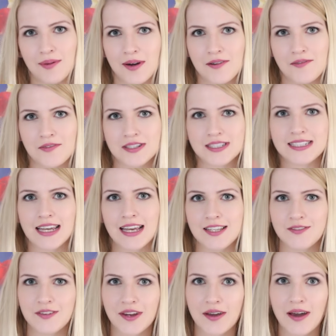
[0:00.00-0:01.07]
everyone, for
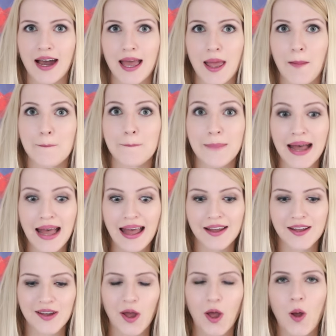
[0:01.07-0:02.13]
today's video I am
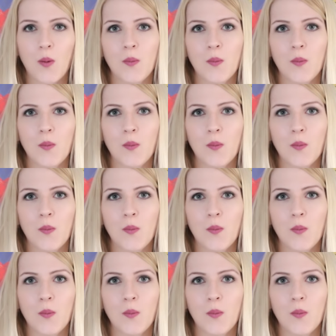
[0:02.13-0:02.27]
back